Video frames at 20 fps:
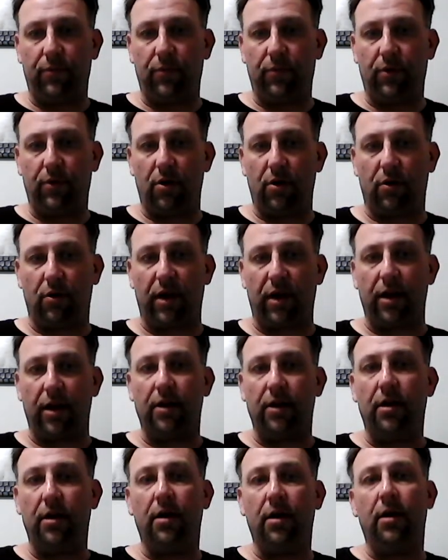Okay?
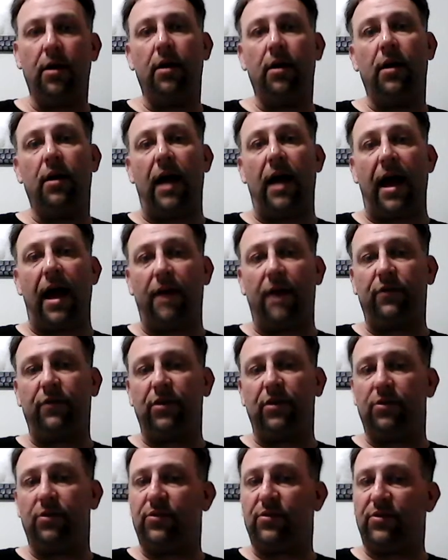After
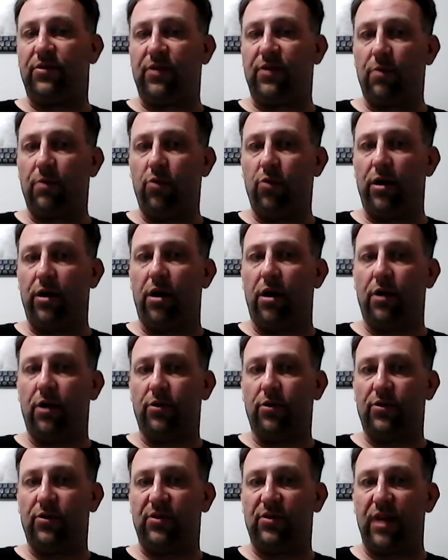you somewhat
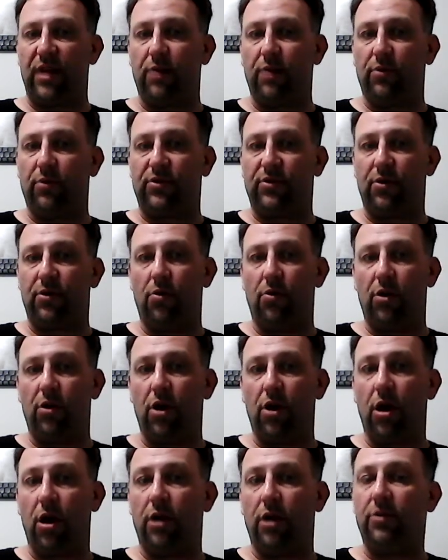understand what's going
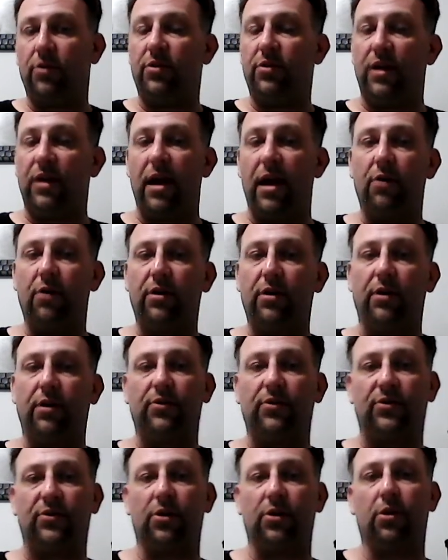on, now you can
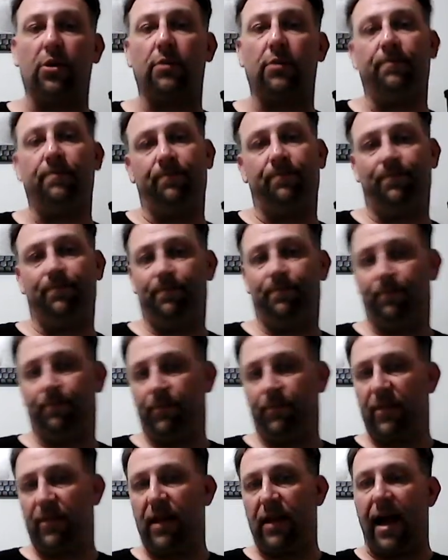start
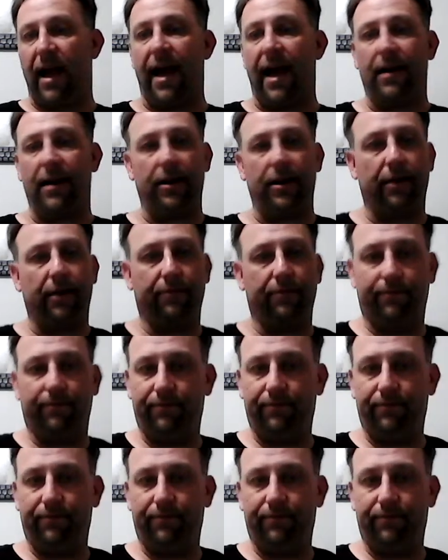adding